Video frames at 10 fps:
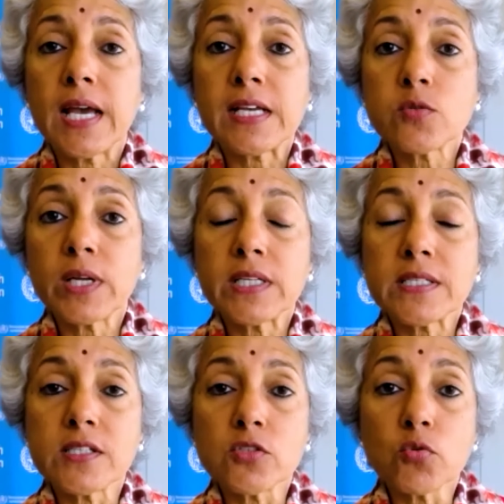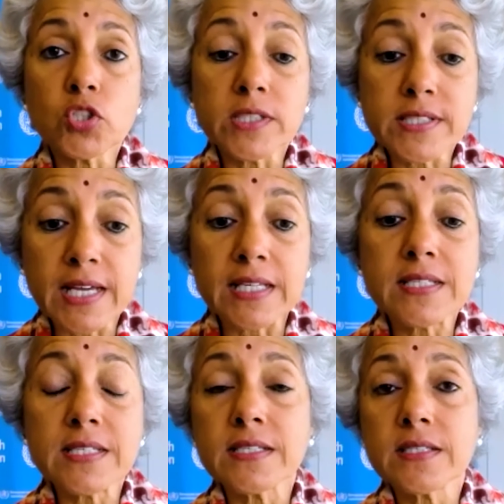as well as the social
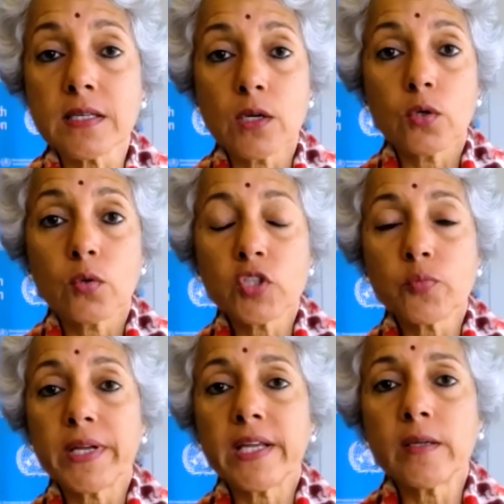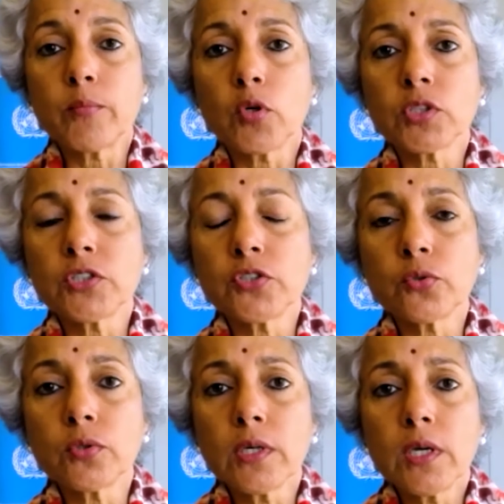sciences, which play an important
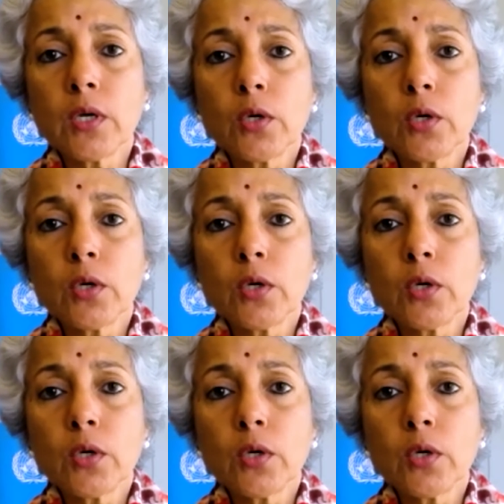role.